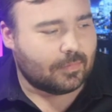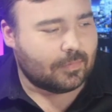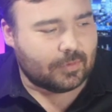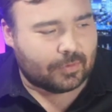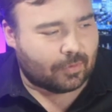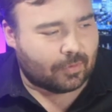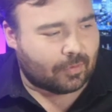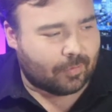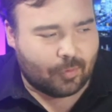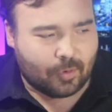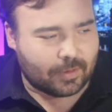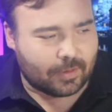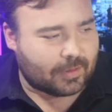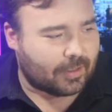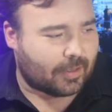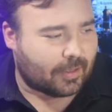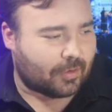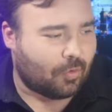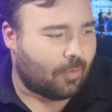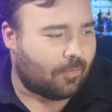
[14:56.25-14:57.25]
to report
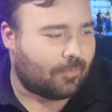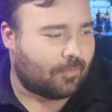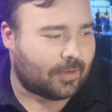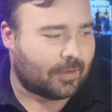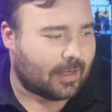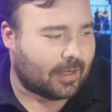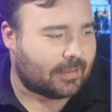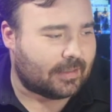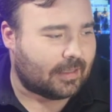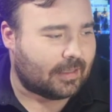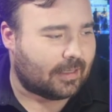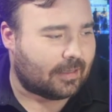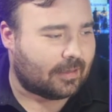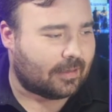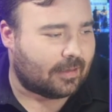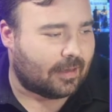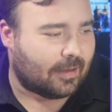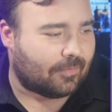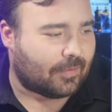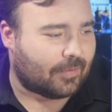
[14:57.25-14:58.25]
their
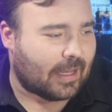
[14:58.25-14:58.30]
COVID-19